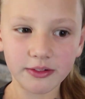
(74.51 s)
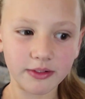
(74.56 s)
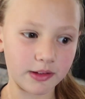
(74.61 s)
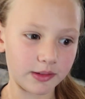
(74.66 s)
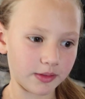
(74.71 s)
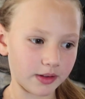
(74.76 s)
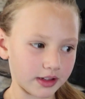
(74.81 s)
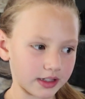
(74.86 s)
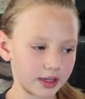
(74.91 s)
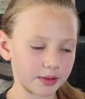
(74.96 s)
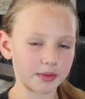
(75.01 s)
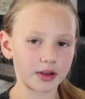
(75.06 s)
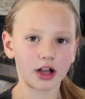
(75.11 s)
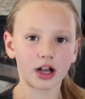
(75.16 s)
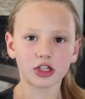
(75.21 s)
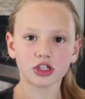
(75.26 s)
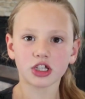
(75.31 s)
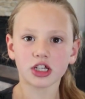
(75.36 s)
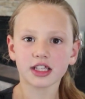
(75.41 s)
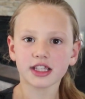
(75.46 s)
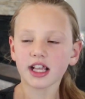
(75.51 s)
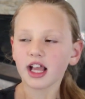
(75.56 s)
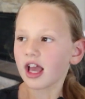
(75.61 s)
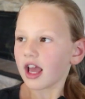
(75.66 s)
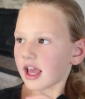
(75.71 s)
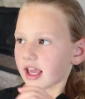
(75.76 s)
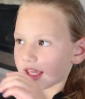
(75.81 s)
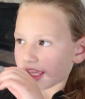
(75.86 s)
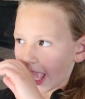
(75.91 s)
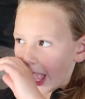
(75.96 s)
when we had two. For the game.
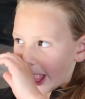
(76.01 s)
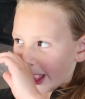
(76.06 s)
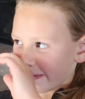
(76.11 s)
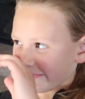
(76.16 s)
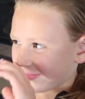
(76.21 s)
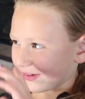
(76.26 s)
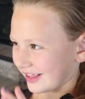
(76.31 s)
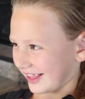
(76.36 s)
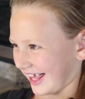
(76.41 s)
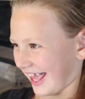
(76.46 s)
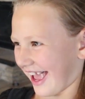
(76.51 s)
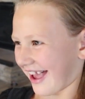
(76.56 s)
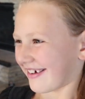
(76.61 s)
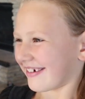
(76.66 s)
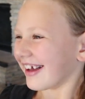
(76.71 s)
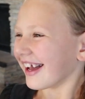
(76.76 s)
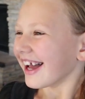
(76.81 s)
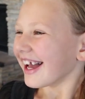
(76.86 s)
For the yeah, game. for the game.